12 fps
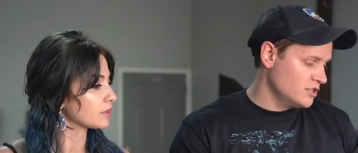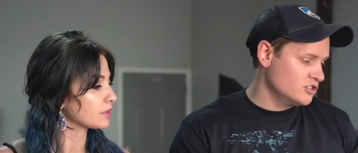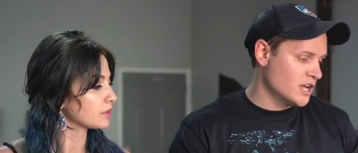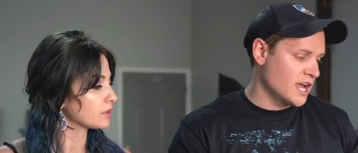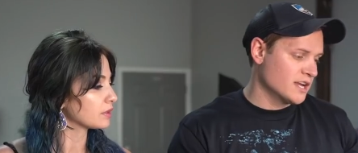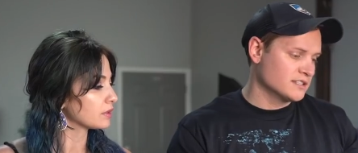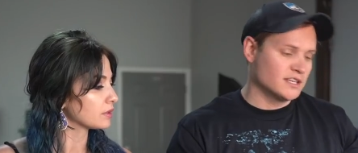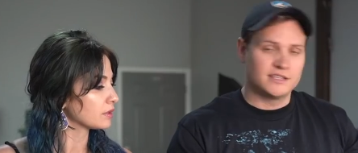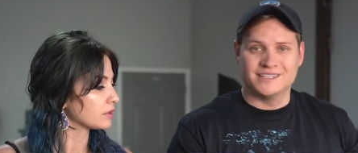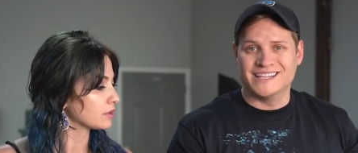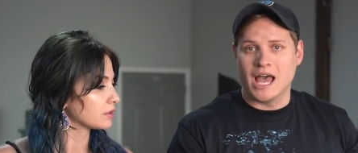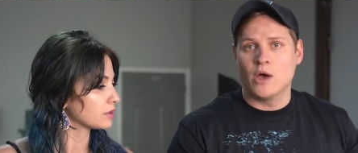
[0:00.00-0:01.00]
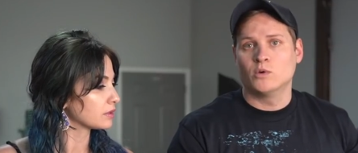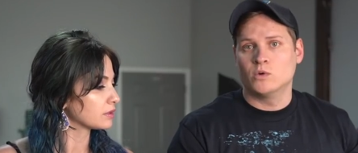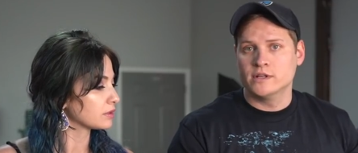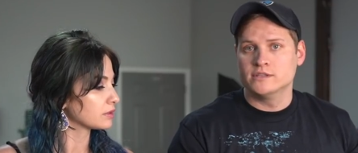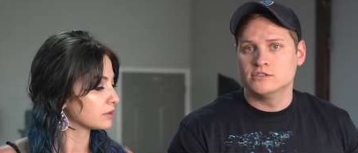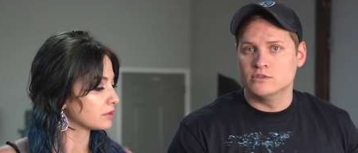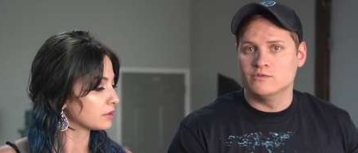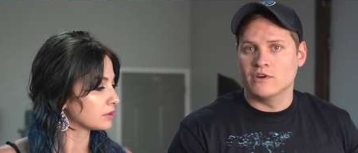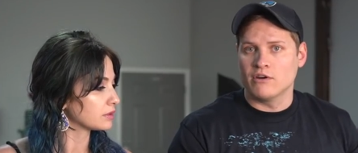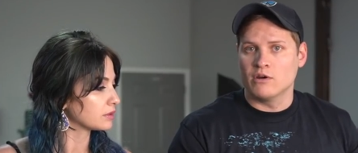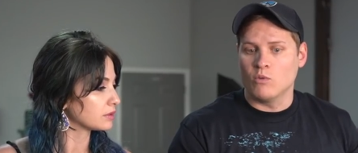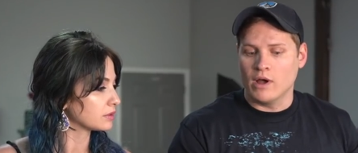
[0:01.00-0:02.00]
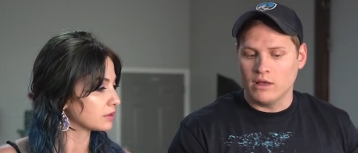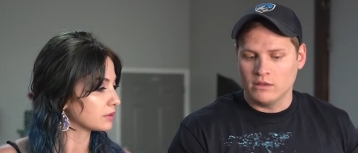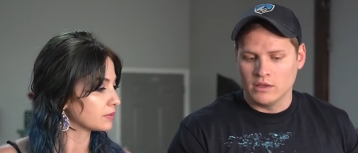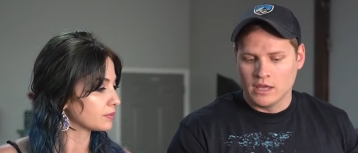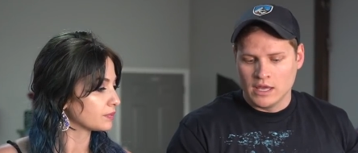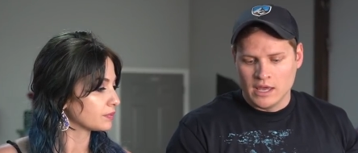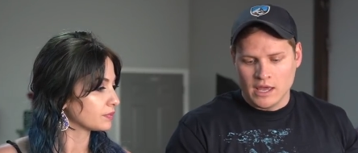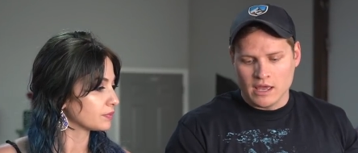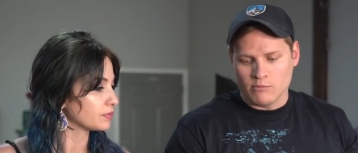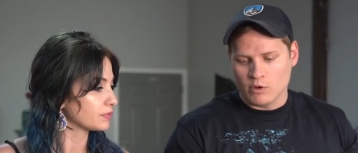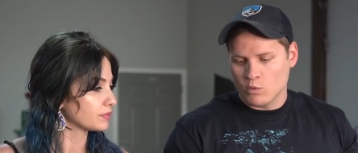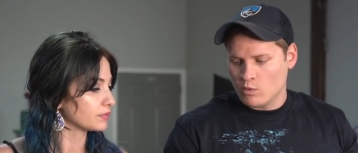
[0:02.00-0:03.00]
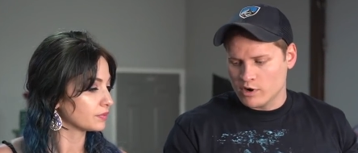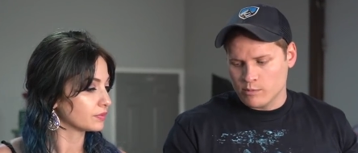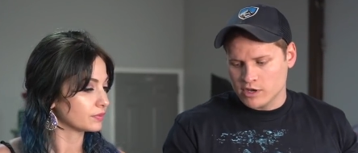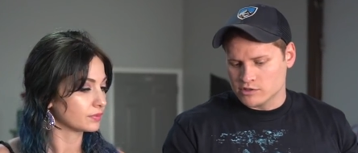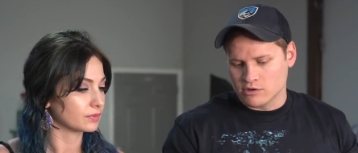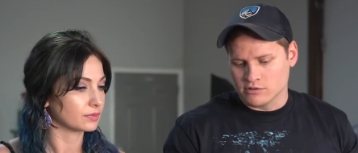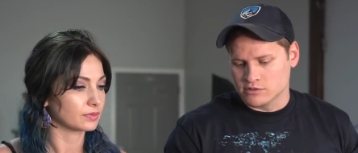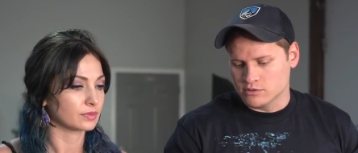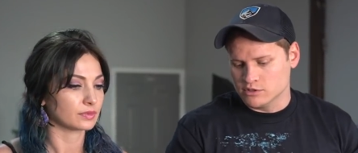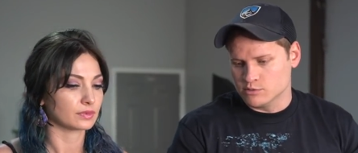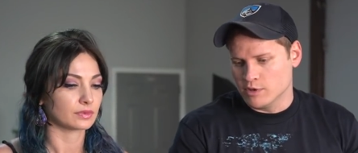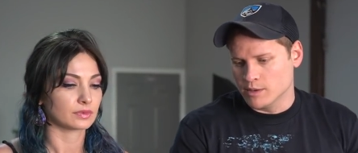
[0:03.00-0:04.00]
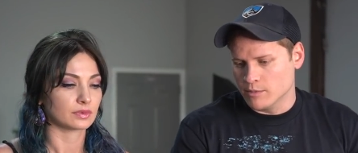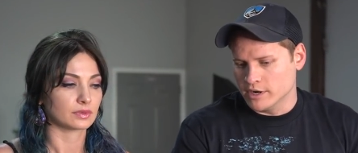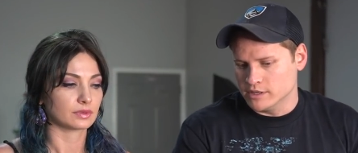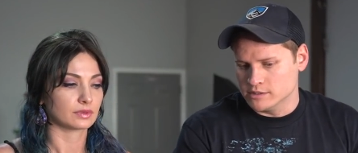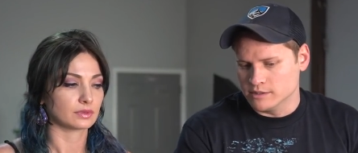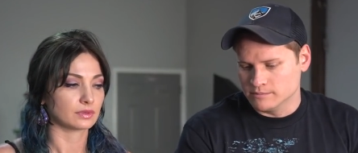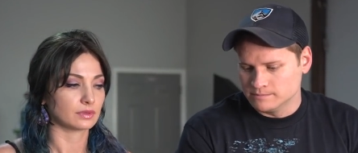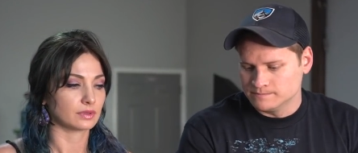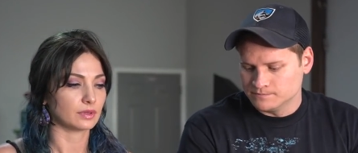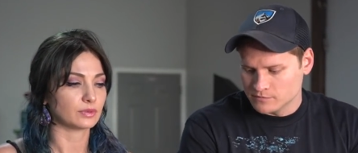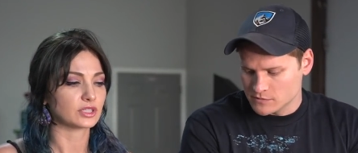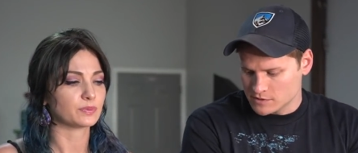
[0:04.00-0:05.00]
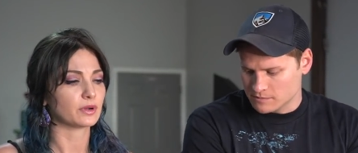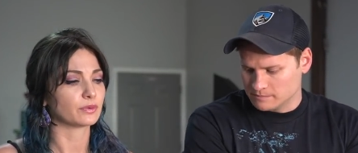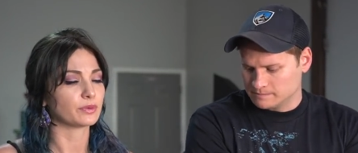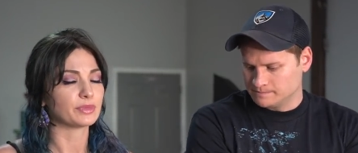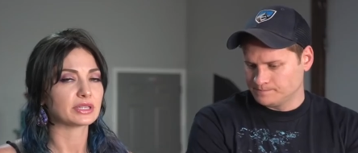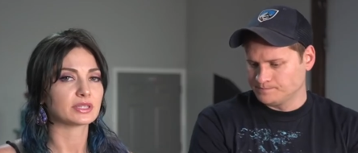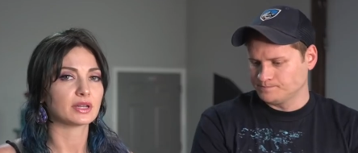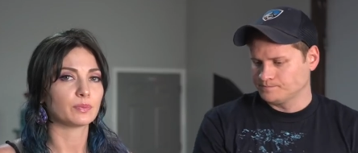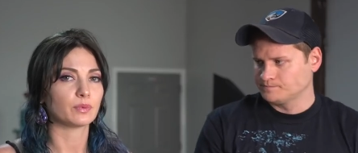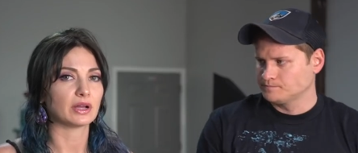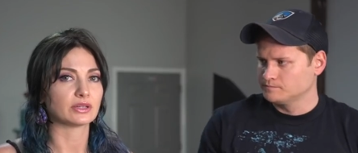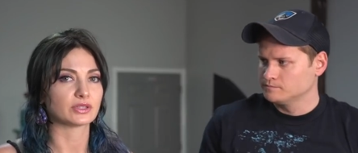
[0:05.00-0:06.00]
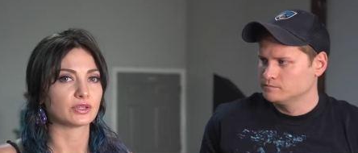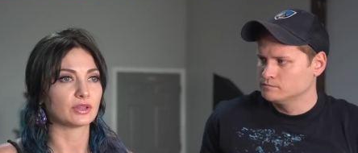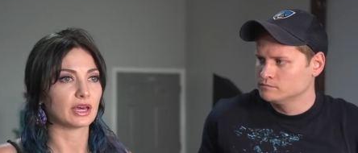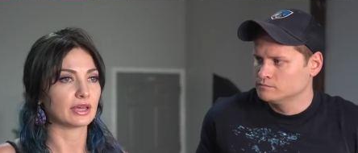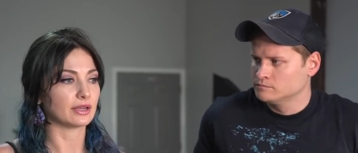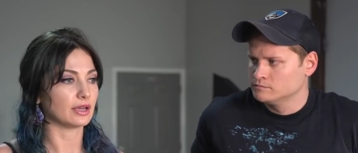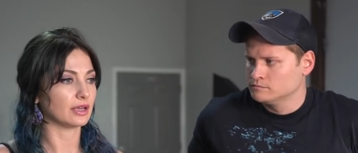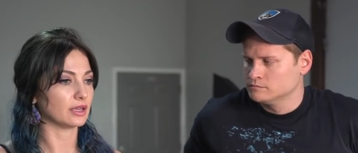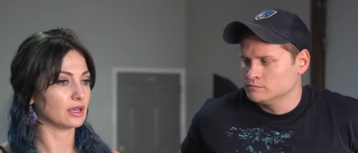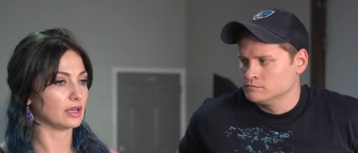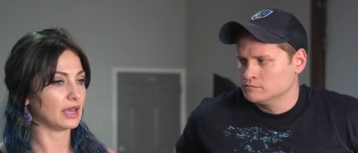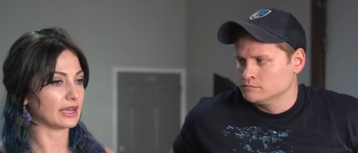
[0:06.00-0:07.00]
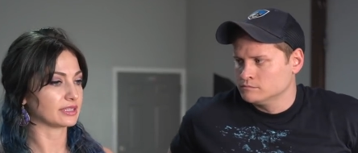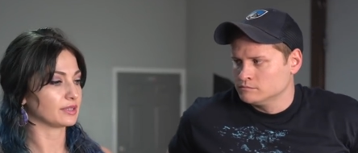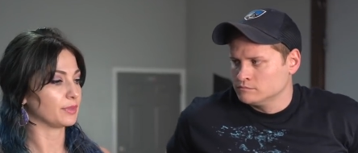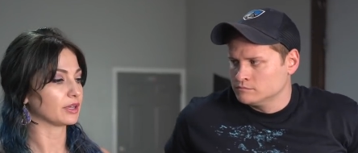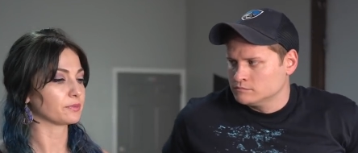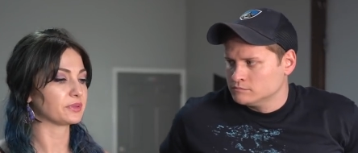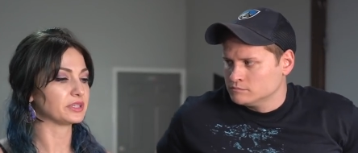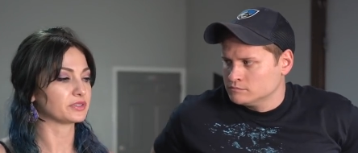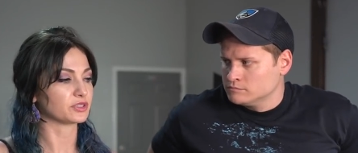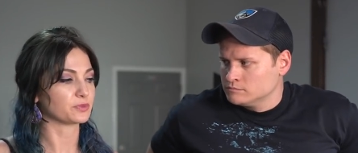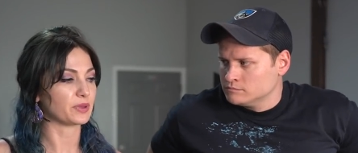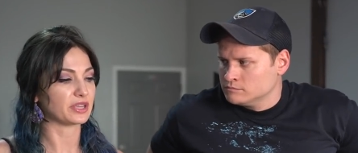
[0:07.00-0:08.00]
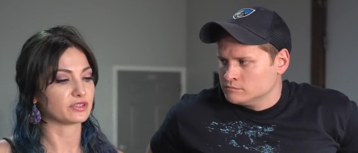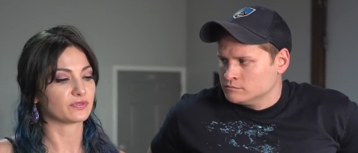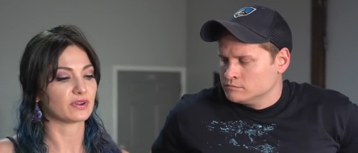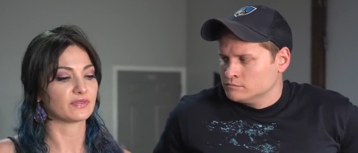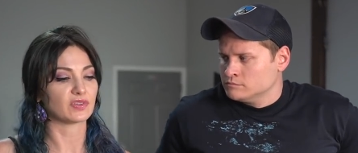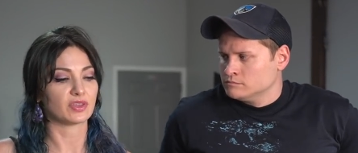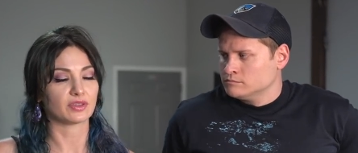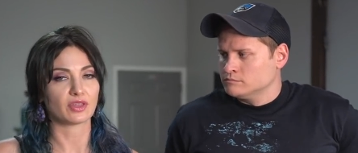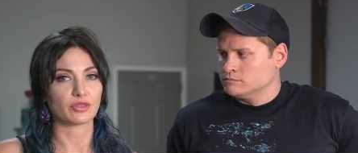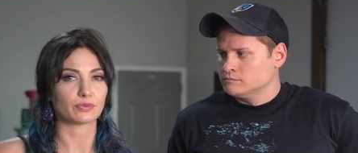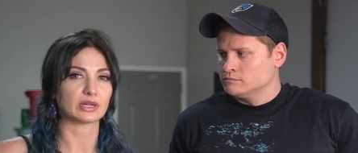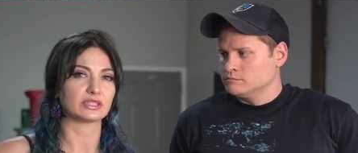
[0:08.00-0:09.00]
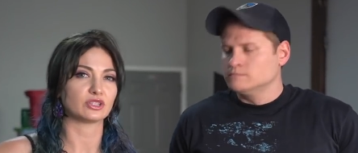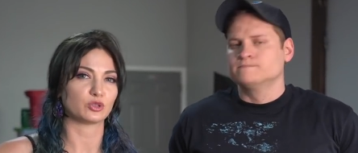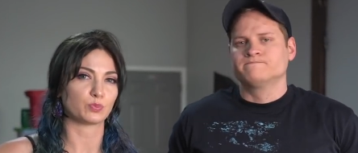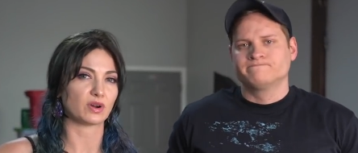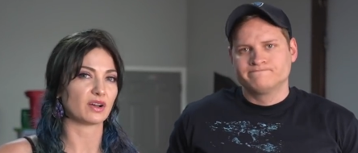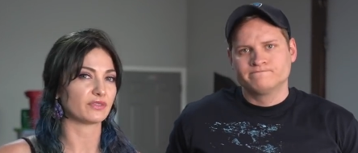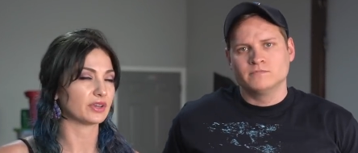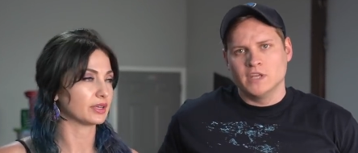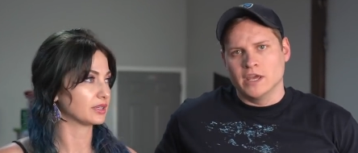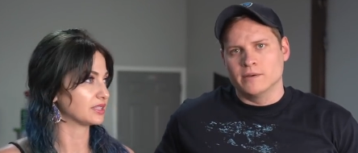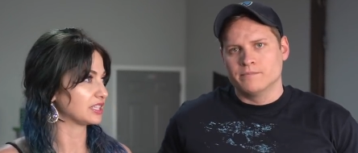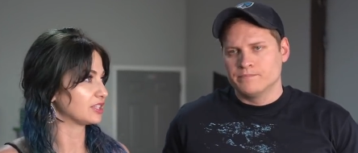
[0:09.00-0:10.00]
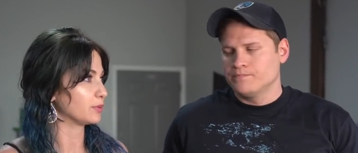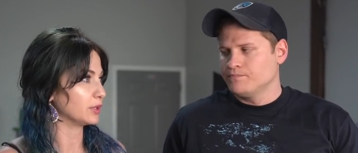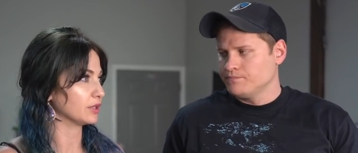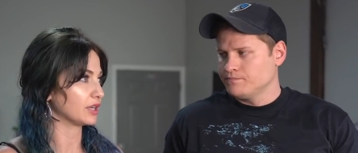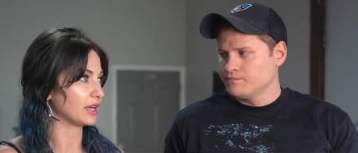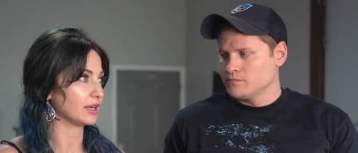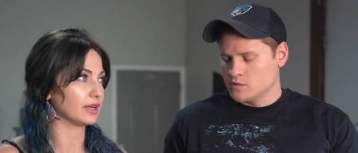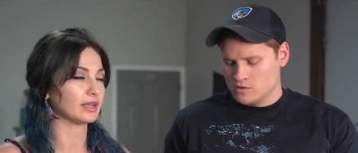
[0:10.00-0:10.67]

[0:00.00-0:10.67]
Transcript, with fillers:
Speaker 1: of these jackets, like the down ones, do very well. Um, but we want to make sure our students make money too.
Speaker 2: And we're smart. We mix it up well so that X amount of pieces pays for everything, then the rest is profit. Because yeah. that's how we look at it.